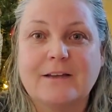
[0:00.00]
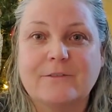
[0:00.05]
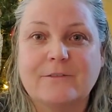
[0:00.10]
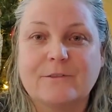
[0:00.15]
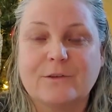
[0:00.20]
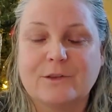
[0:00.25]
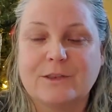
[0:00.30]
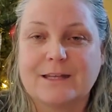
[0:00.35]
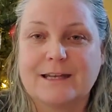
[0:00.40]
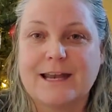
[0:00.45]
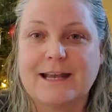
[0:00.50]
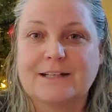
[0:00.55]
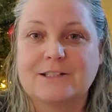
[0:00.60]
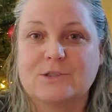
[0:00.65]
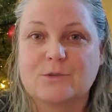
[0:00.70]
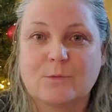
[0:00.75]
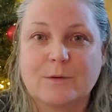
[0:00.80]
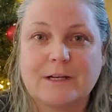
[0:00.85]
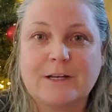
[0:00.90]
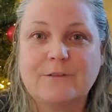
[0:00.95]
for the next
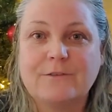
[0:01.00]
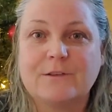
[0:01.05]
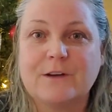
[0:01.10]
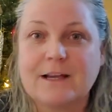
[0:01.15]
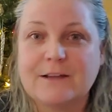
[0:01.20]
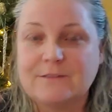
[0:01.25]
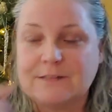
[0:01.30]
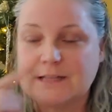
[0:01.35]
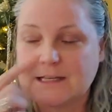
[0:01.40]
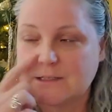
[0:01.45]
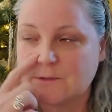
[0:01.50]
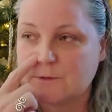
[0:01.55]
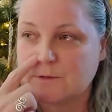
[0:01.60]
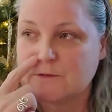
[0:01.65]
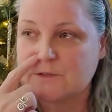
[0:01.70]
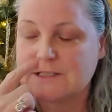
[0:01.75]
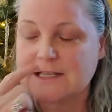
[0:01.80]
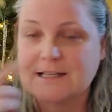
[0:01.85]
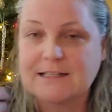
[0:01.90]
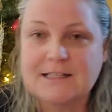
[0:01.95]
twenty-five days. We've
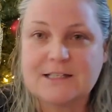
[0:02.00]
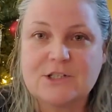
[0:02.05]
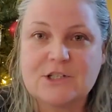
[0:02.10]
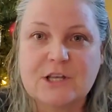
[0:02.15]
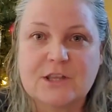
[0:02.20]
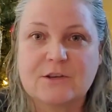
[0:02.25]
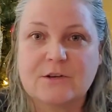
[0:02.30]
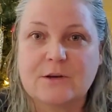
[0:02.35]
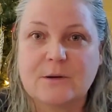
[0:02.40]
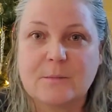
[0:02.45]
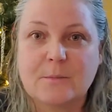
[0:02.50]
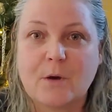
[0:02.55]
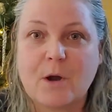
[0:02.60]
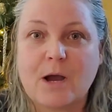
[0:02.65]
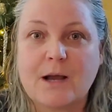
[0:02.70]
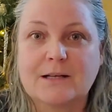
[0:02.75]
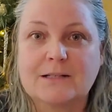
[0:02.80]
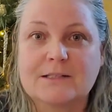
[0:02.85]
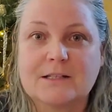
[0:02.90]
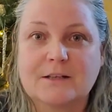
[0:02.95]
sent each other a
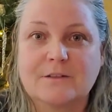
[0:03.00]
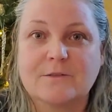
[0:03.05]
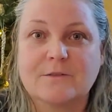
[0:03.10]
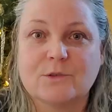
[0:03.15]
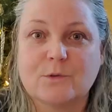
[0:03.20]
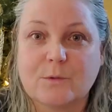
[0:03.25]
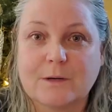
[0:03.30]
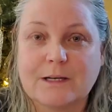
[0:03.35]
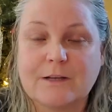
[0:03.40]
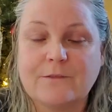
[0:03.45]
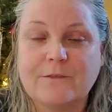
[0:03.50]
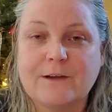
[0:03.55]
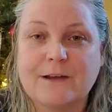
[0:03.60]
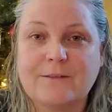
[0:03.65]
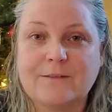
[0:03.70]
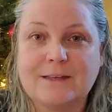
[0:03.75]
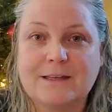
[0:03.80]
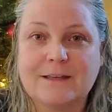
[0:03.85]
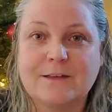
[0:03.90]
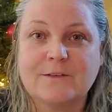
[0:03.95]
box of
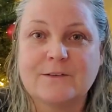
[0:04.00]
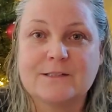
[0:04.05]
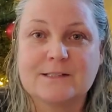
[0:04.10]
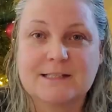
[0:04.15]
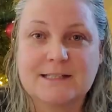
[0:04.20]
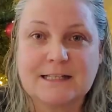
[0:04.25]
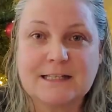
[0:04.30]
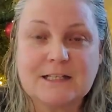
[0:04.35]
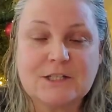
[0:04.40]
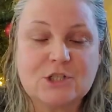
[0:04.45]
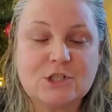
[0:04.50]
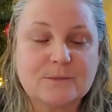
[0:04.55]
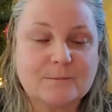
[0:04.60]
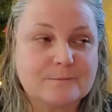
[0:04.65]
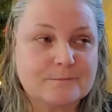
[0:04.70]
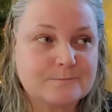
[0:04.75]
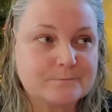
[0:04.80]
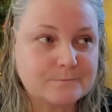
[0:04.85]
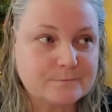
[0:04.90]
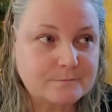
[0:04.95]
twenty-five gifts each,
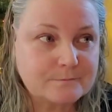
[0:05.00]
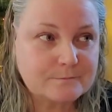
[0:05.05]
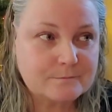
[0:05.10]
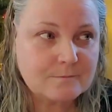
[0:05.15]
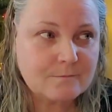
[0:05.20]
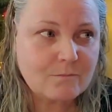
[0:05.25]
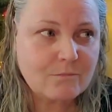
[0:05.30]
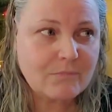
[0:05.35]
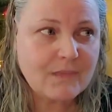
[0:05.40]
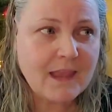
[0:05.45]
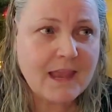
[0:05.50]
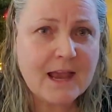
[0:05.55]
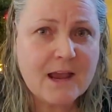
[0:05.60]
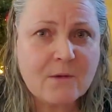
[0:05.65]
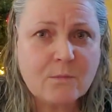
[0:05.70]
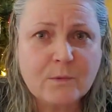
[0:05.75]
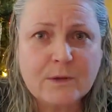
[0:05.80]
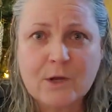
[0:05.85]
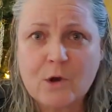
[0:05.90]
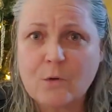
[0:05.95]

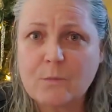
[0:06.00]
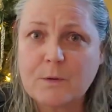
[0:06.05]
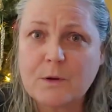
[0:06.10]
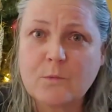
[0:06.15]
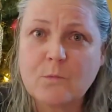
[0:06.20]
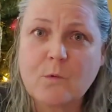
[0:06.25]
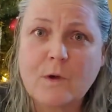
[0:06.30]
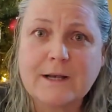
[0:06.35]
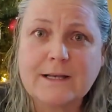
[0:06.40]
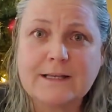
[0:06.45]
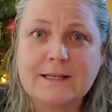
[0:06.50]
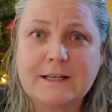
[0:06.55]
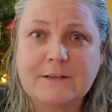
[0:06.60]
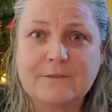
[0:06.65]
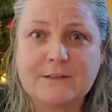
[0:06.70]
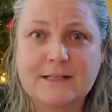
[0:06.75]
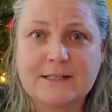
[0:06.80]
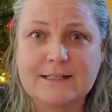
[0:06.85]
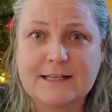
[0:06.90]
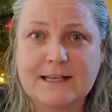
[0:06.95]
and we open one
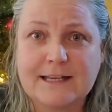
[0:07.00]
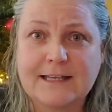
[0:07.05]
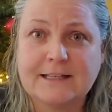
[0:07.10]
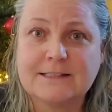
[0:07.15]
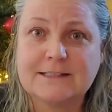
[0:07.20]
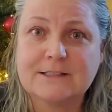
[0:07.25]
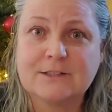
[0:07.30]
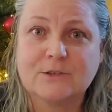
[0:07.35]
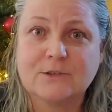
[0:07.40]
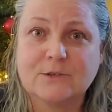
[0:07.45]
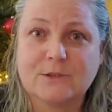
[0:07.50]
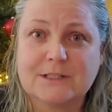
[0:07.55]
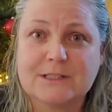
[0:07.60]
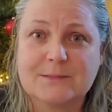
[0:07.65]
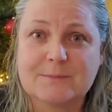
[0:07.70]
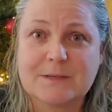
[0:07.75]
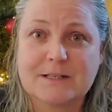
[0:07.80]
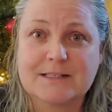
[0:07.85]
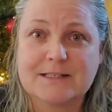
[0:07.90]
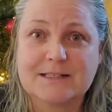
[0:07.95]
gift a day until
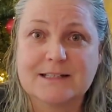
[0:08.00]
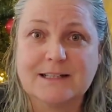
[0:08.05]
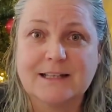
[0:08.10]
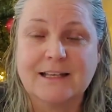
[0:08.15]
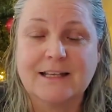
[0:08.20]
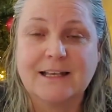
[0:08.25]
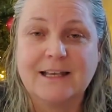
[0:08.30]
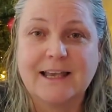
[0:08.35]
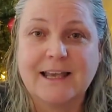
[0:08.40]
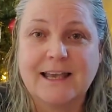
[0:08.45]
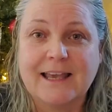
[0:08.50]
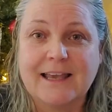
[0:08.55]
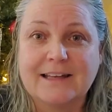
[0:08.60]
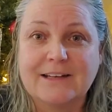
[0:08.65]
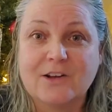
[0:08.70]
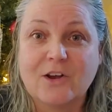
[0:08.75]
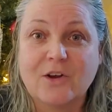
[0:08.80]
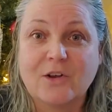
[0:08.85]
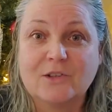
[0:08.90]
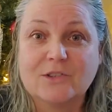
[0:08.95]
Christmas.
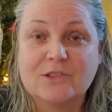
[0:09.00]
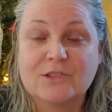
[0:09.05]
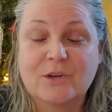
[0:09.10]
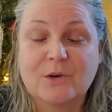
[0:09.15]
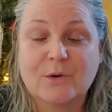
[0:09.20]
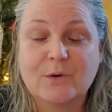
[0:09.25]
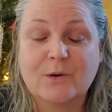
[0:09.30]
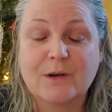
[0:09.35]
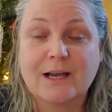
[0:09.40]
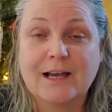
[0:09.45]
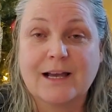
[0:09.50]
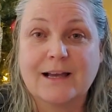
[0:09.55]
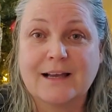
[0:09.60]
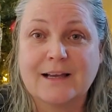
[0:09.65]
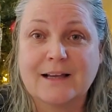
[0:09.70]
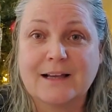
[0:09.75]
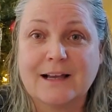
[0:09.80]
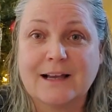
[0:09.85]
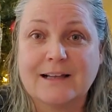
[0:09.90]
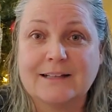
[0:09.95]
And also, uh,